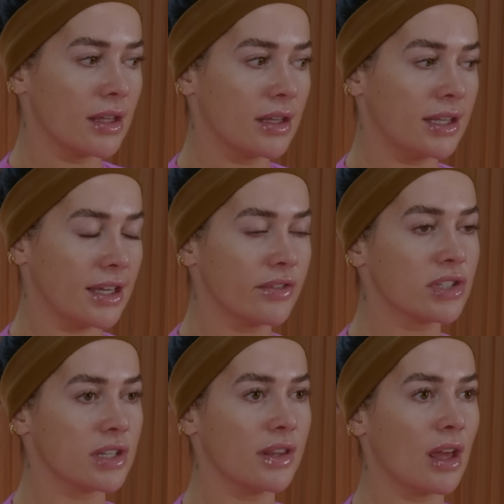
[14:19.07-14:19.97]
give it
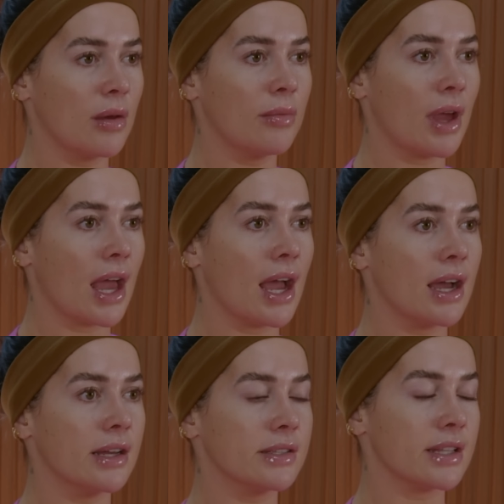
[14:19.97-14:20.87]
to them
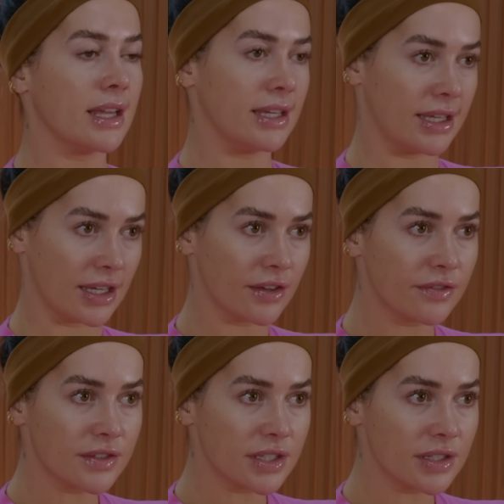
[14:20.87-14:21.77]
as a
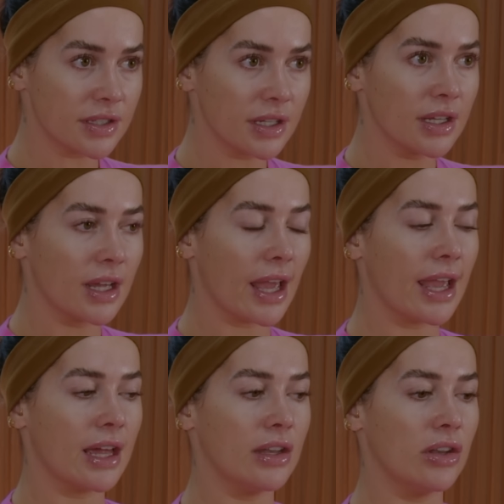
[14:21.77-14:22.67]
gift
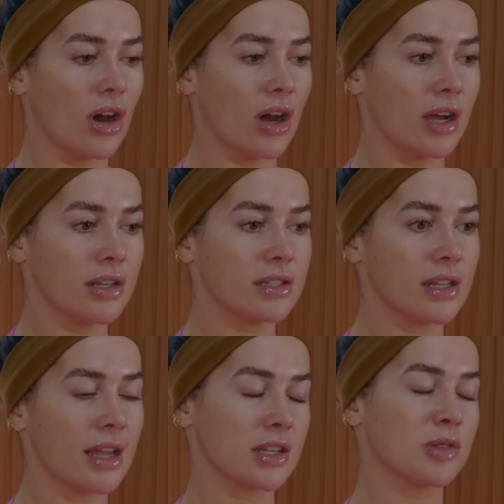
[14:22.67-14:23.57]
and not
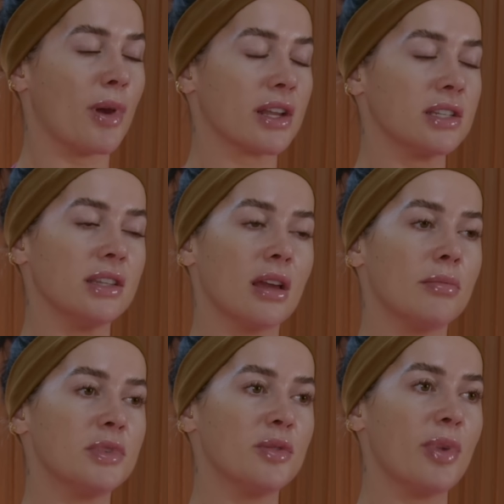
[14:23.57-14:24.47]
expecting them
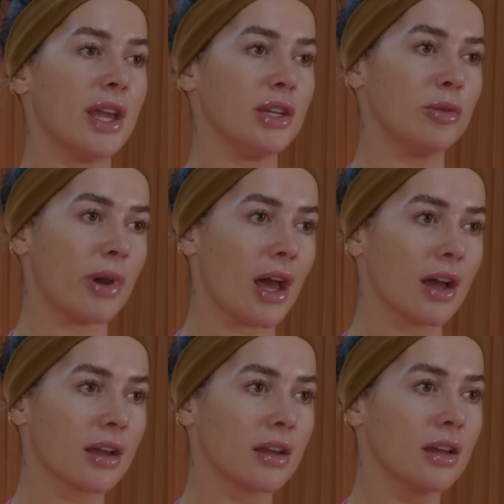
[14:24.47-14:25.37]
to pay you
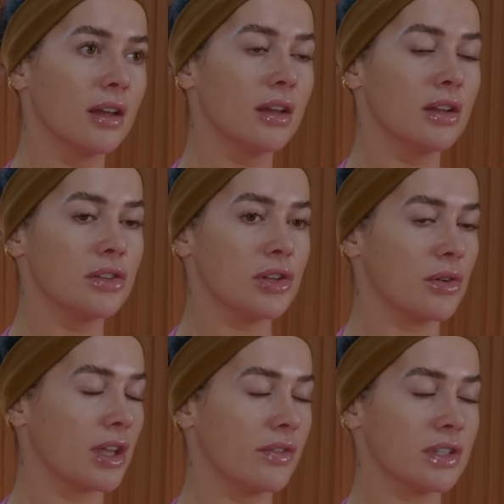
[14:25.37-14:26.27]
back. Don't
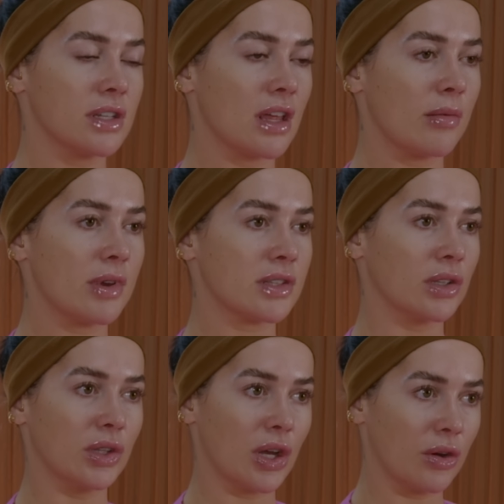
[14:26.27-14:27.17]
give it to them as a
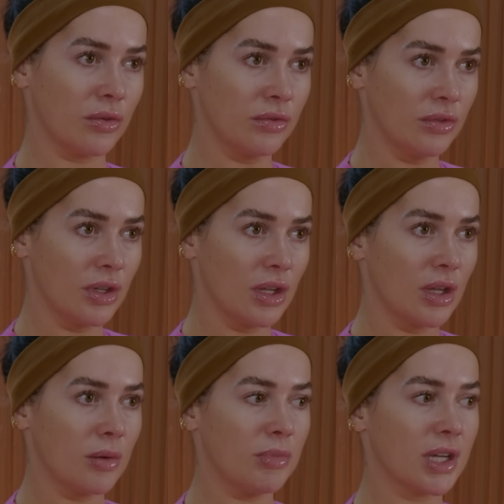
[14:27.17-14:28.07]
loan
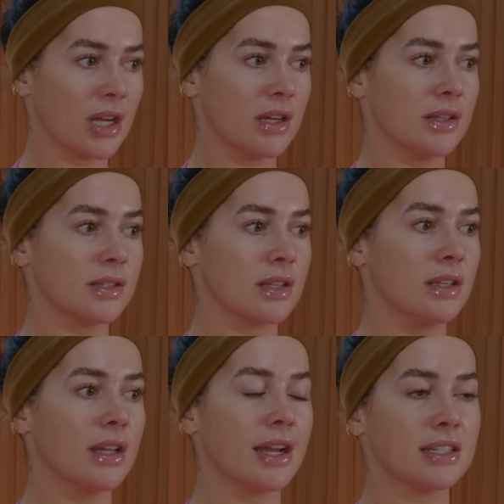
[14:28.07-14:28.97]
because
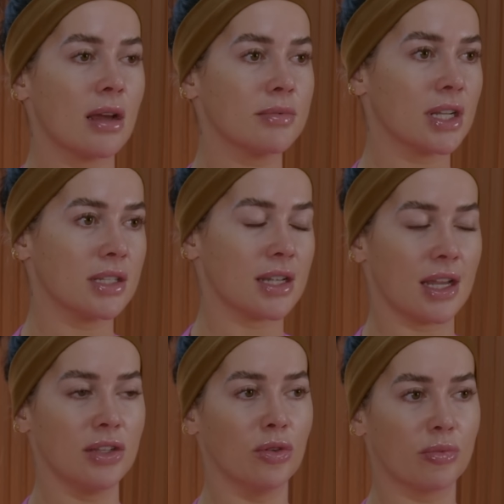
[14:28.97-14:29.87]
9 times out of 10,
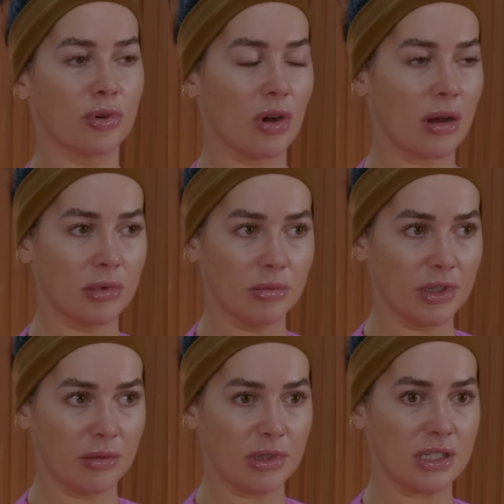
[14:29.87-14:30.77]
you'll probably
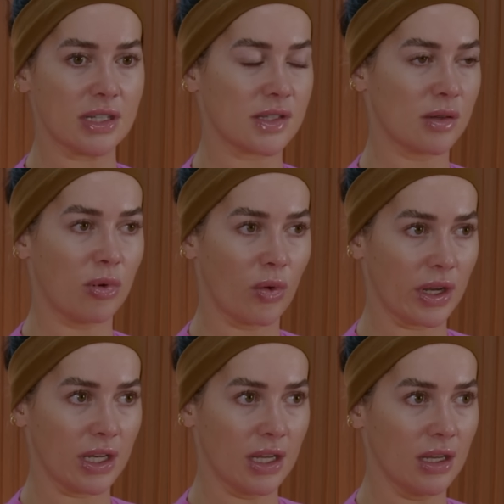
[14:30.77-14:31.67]
be
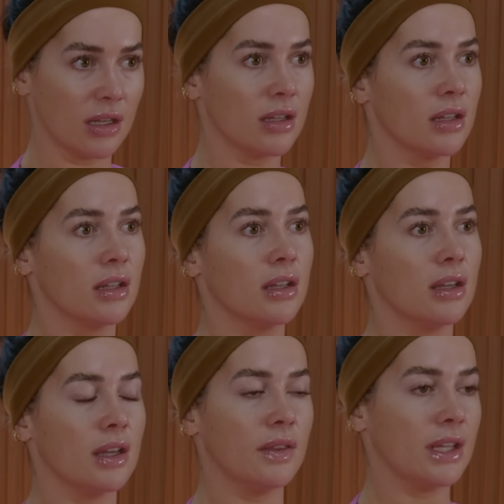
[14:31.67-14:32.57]
disappointed
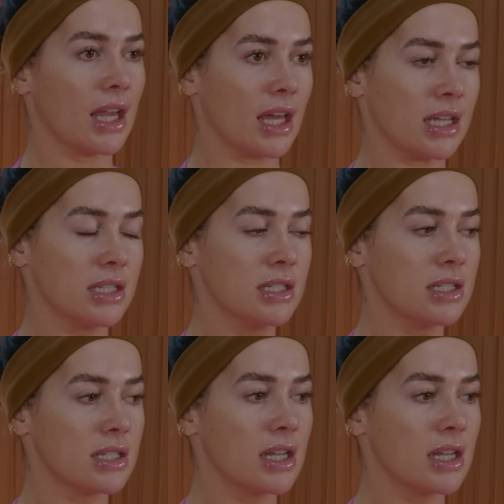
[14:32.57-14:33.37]
in the end,